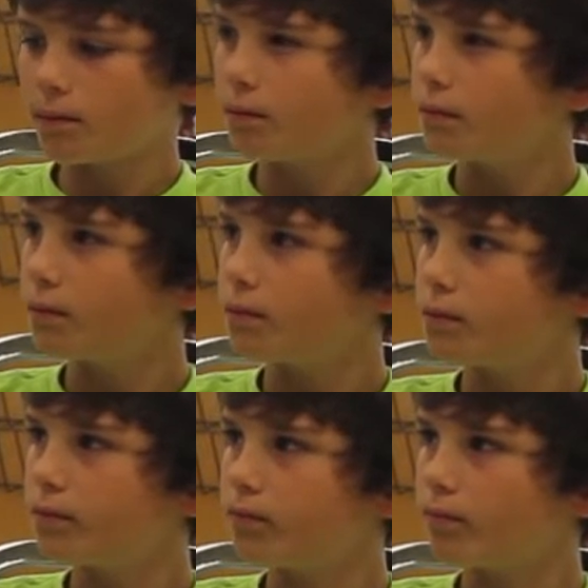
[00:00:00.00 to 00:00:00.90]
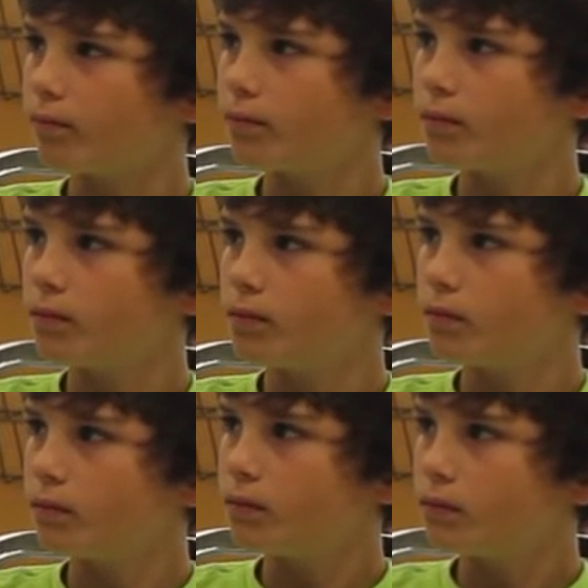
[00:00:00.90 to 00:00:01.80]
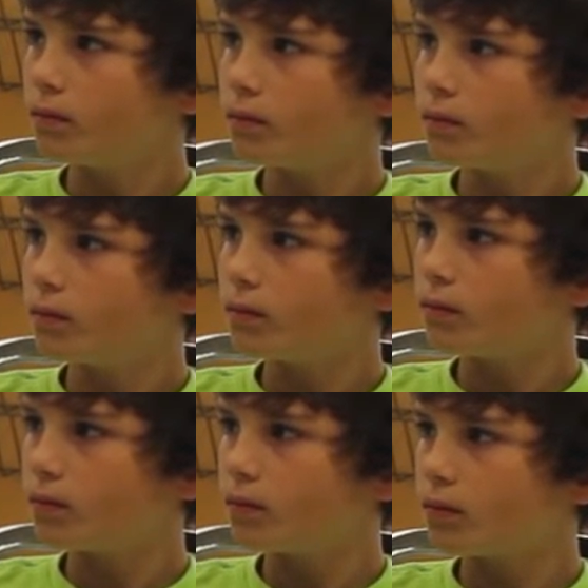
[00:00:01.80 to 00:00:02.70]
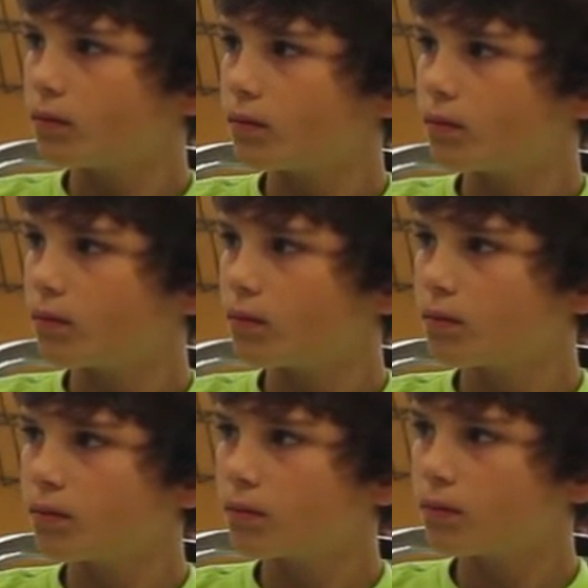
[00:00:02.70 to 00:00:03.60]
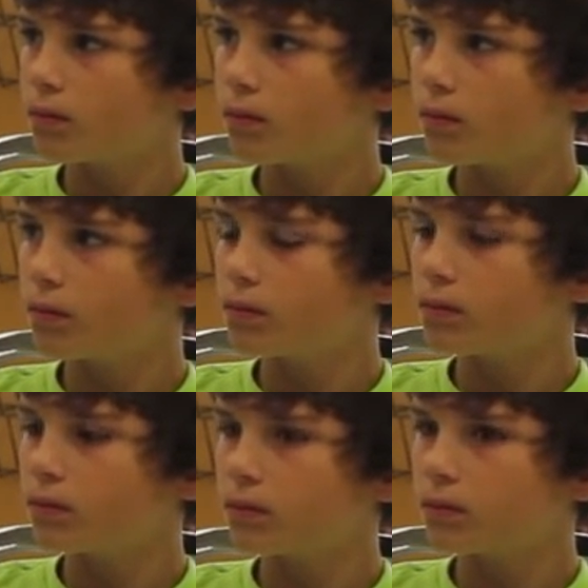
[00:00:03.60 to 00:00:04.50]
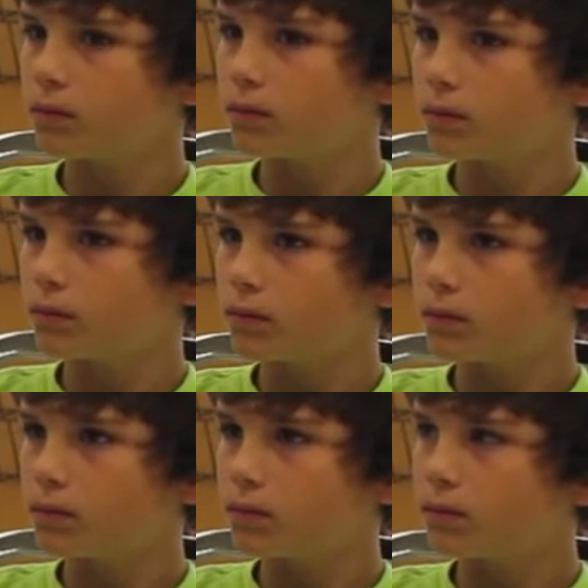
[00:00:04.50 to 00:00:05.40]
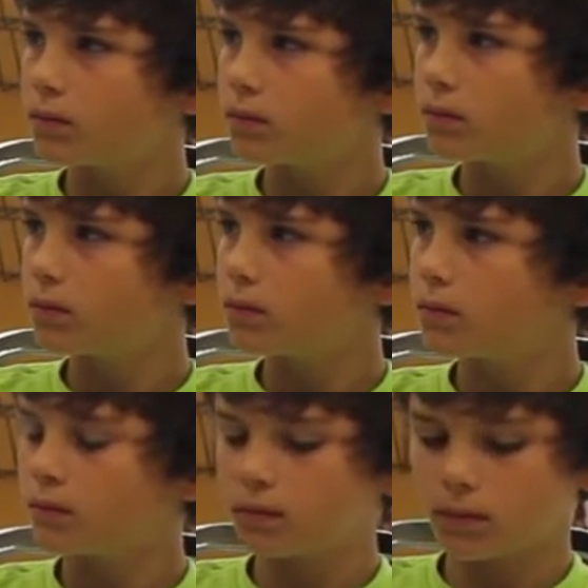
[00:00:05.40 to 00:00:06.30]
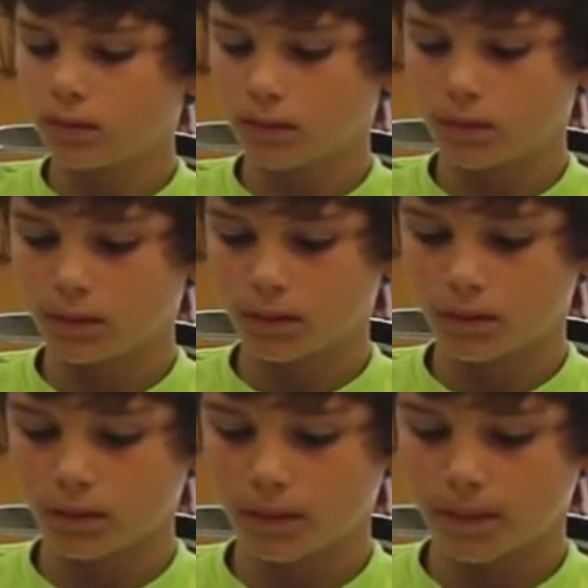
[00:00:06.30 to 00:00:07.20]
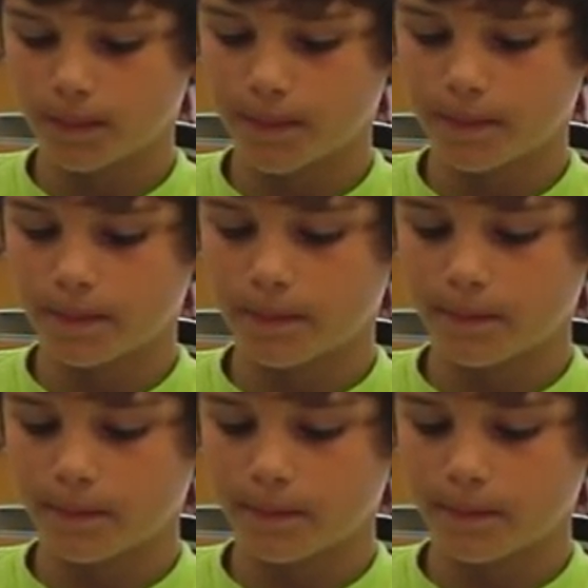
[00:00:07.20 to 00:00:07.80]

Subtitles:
The person shown says nothing.